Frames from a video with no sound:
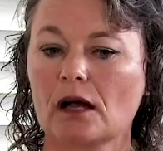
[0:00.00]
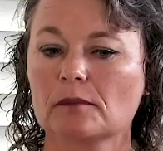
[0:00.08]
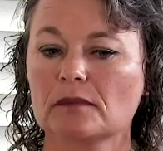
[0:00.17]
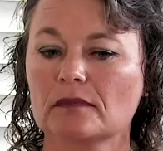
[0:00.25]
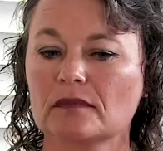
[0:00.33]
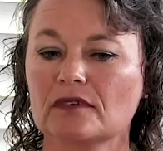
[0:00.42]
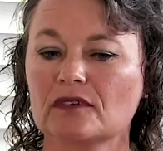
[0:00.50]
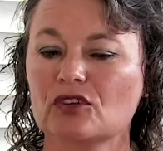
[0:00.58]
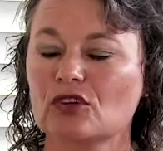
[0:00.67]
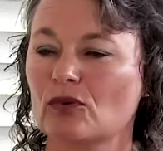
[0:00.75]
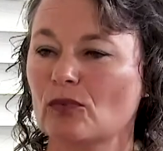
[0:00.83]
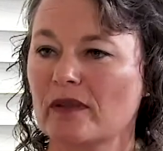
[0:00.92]

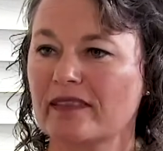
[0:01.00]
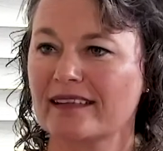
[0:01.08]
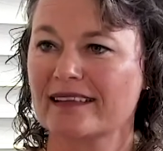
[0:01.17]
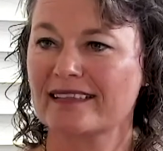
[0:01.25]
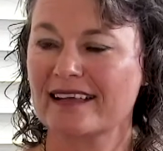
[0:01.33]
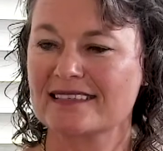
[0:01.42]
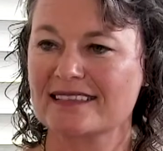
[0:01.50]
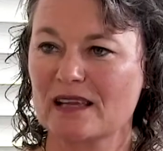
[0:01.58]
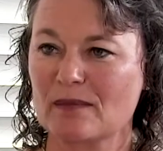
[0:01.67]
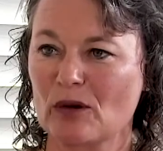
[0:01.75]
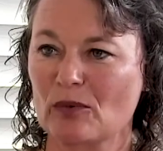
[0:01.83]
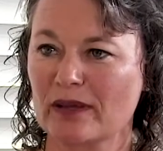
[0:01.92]
You know, one thing that they
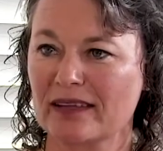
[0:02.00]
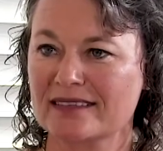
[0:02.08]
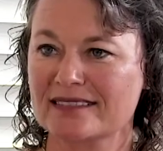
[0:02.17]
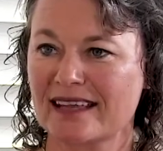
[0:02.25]
say about real